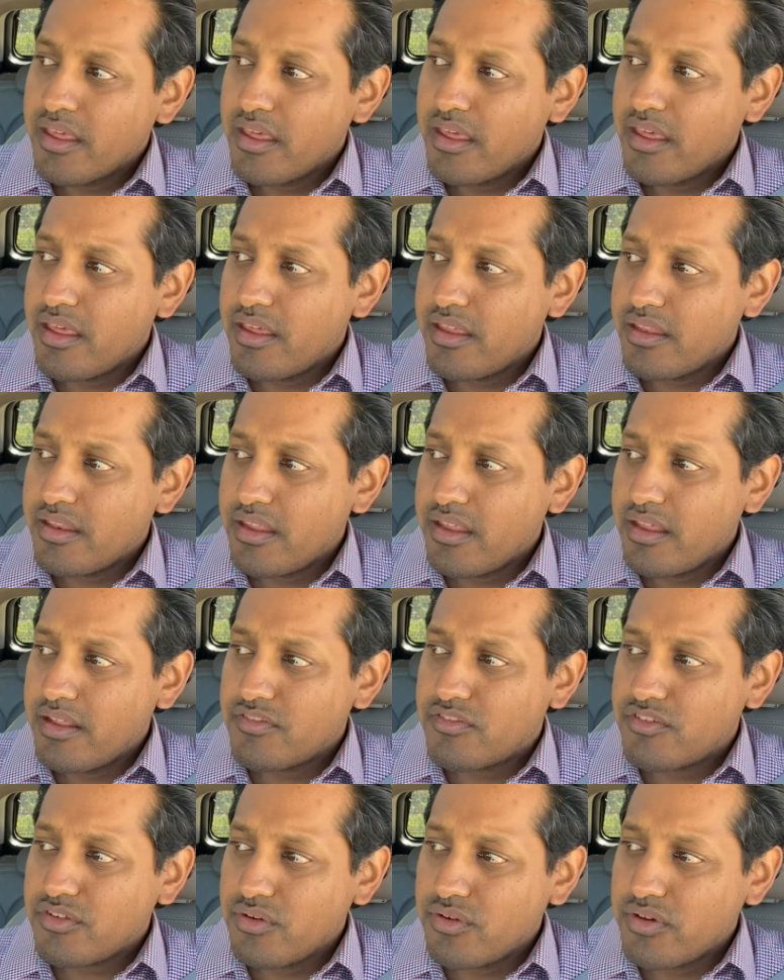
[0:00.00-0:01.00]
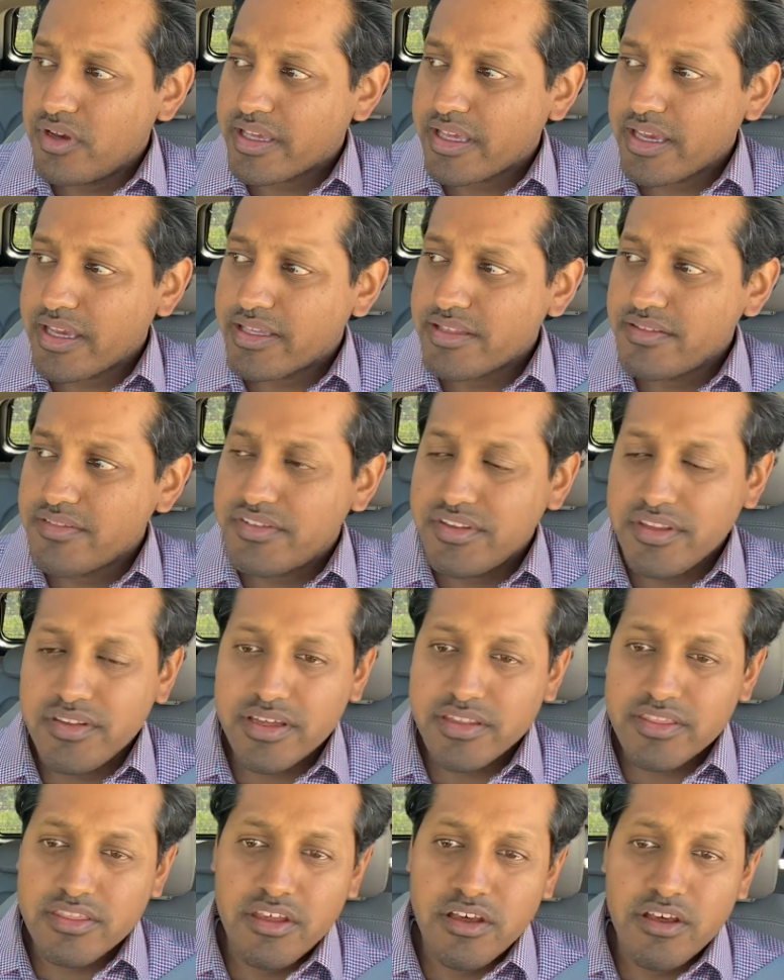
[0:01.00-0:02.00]
and, and so like, I can see
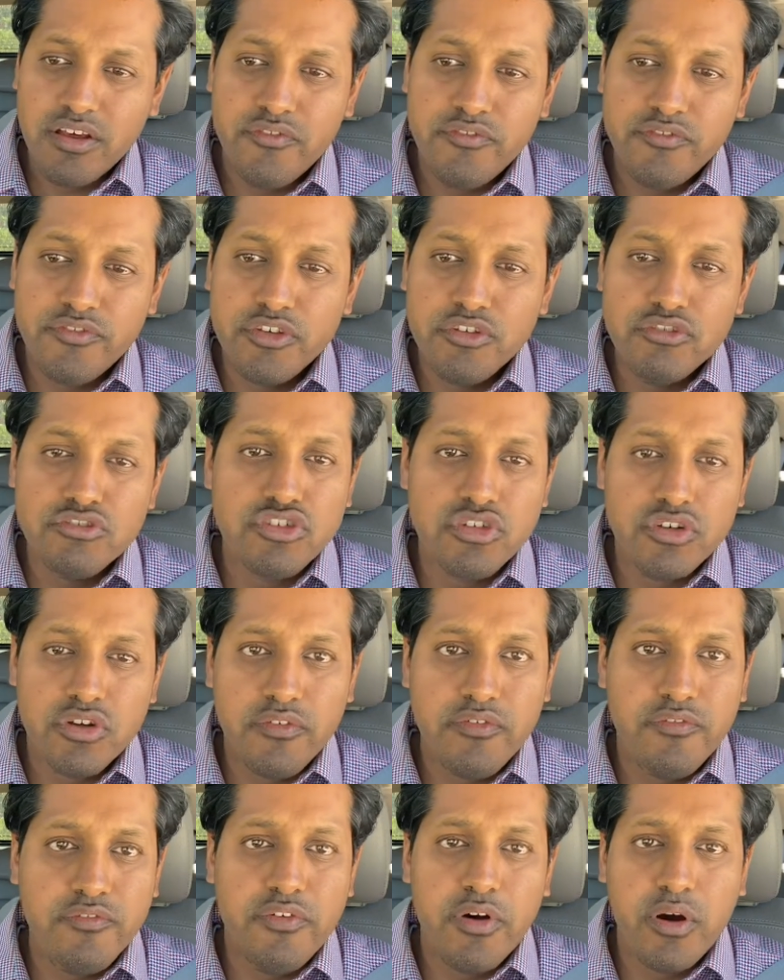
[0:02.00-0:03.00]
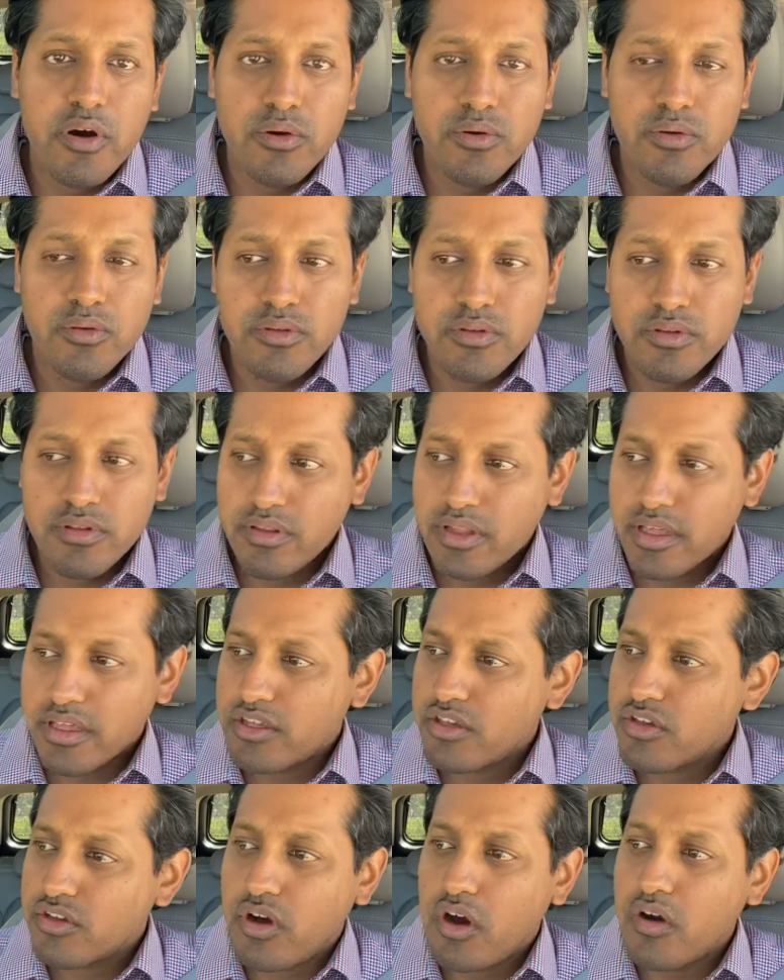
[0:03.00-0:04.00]
like the future of phone, like
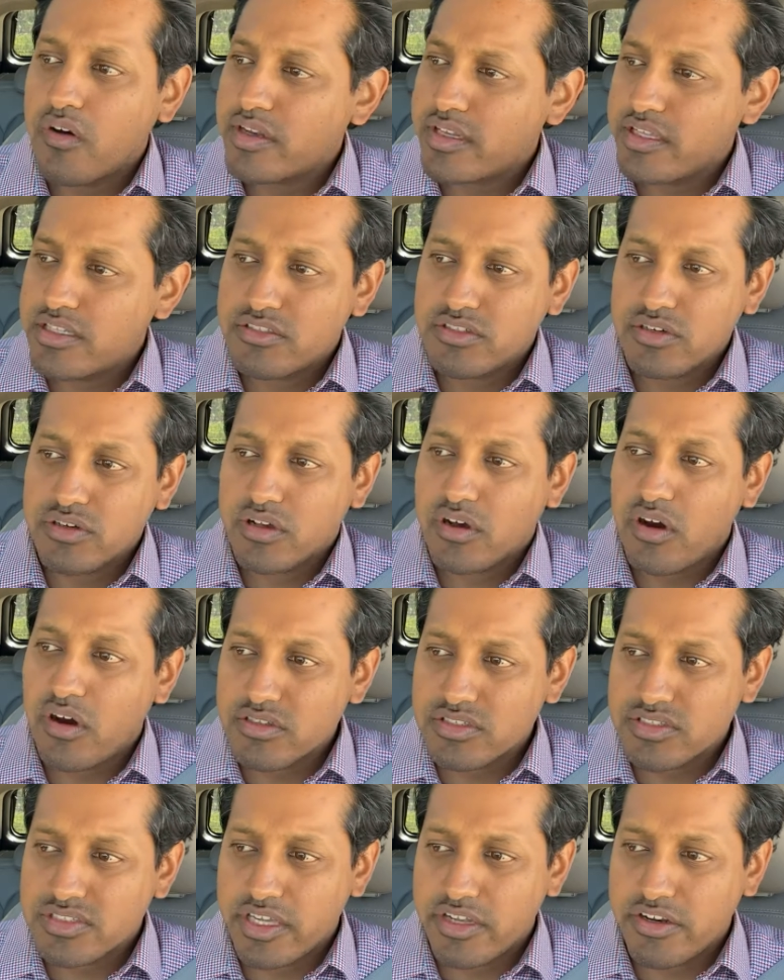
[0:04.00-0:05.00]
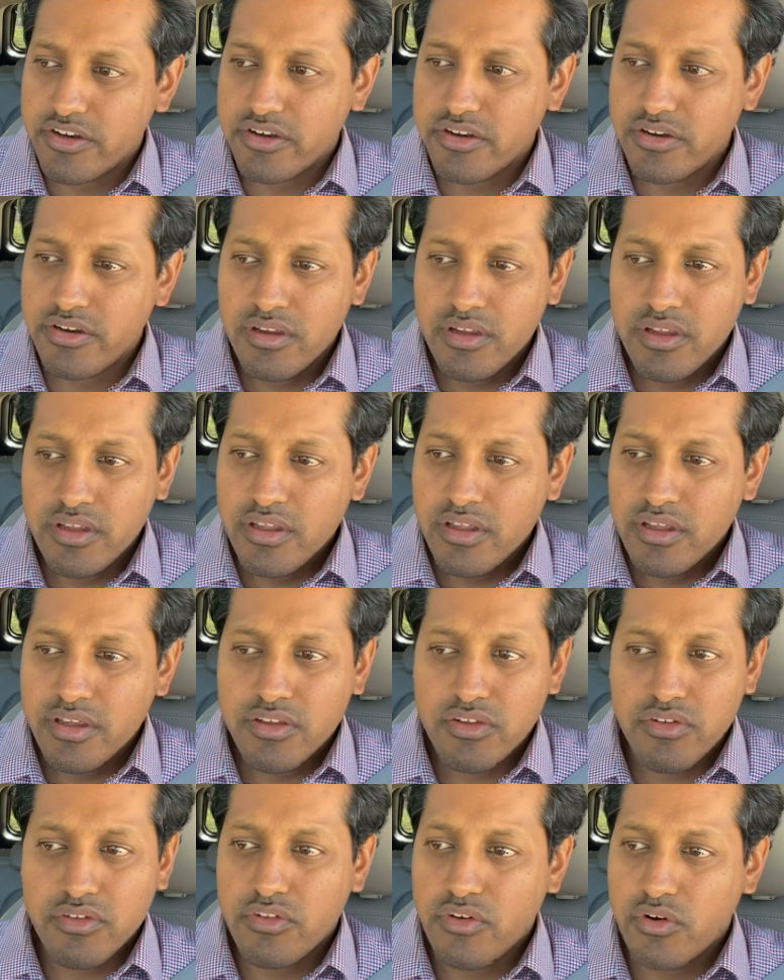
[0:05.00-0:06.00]
you calling into a call center,
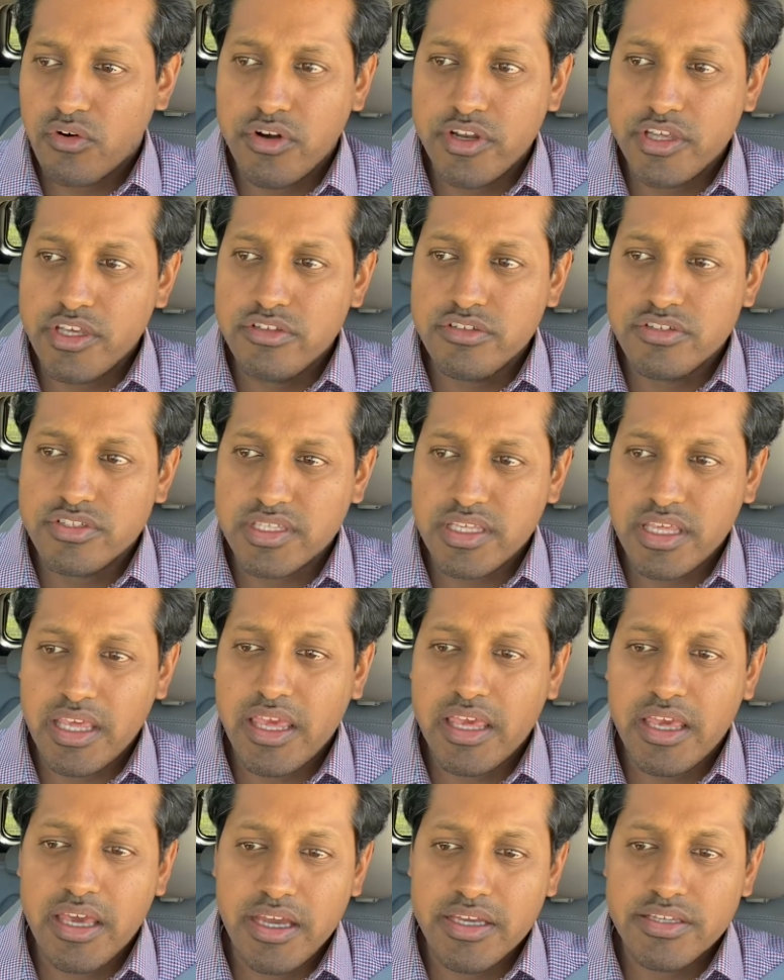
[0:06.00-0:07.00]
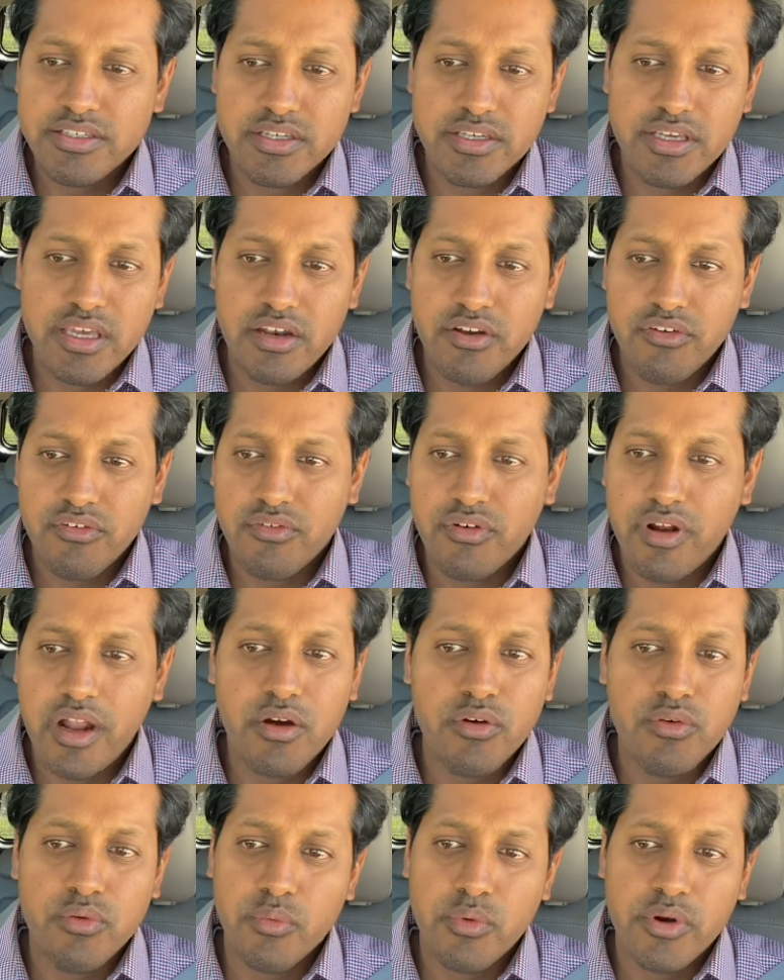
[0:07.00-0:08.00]
you know, they're already using A I to kind of
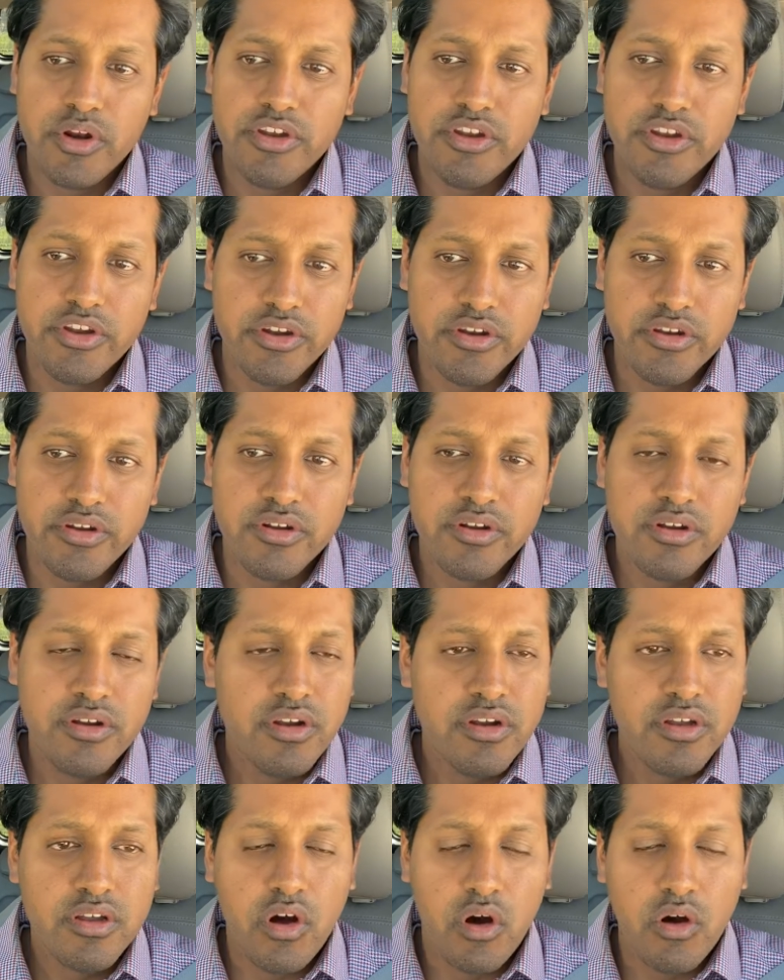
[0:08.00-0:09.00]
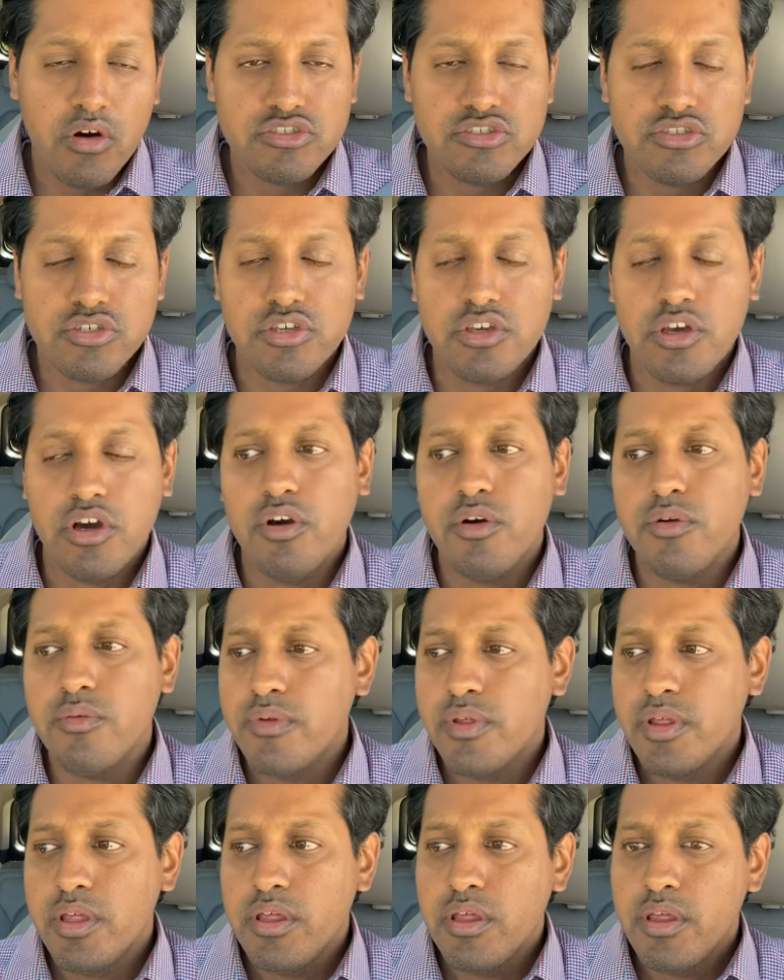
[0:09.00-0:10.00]
route where your call should go.
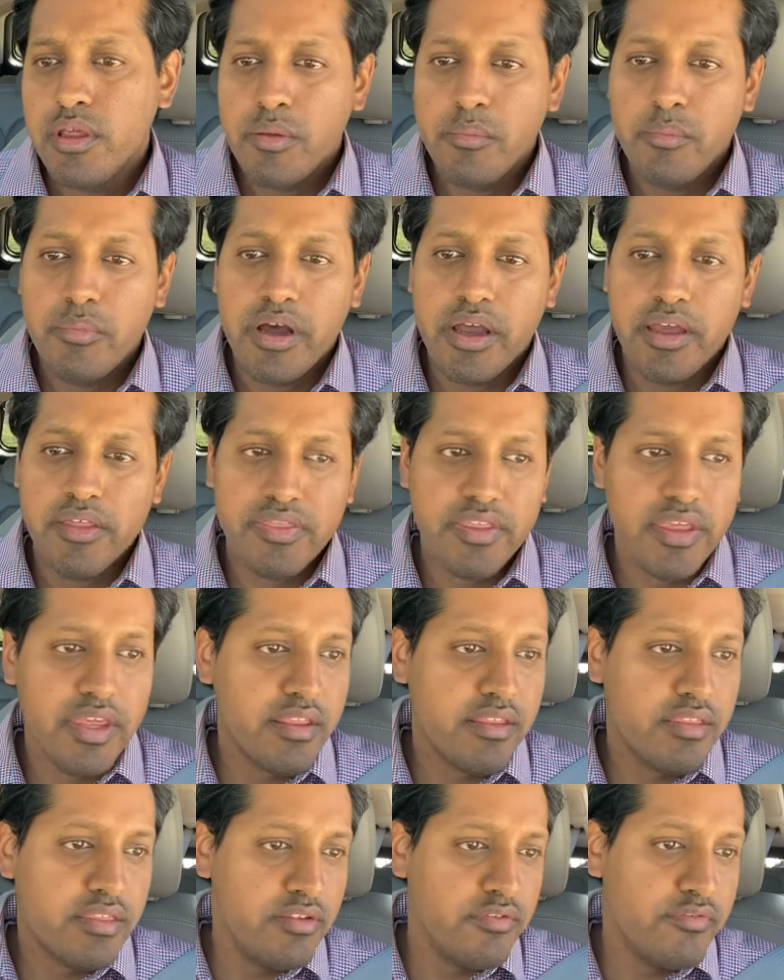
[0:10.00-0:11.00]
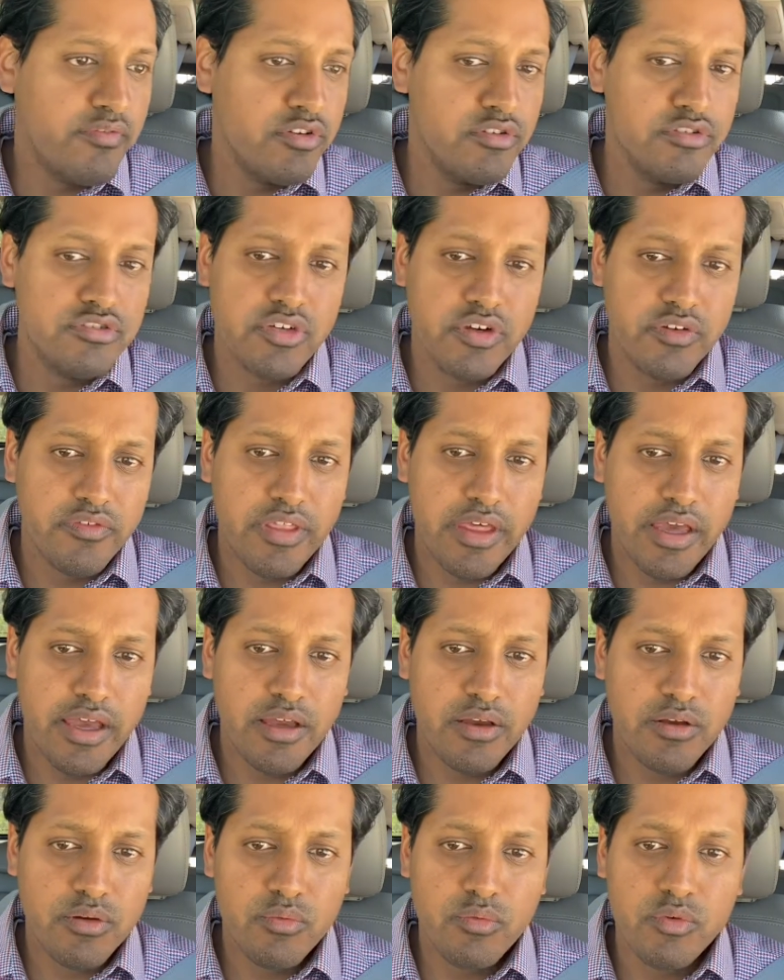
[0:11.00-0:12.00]
But I think the future of
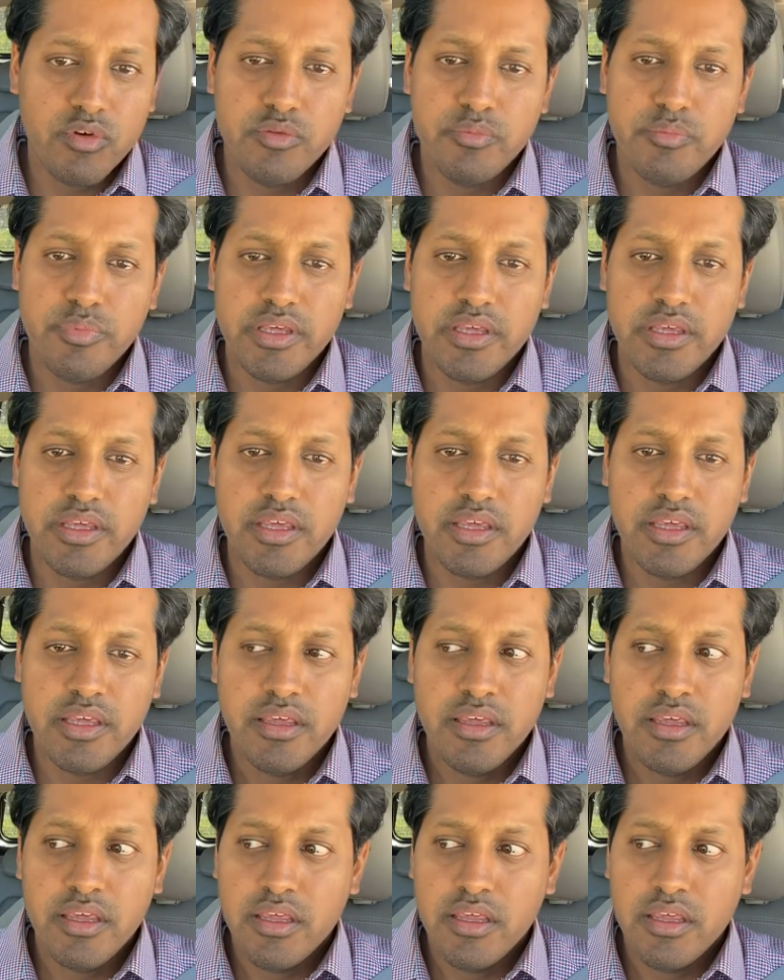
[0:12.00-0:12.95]
that would be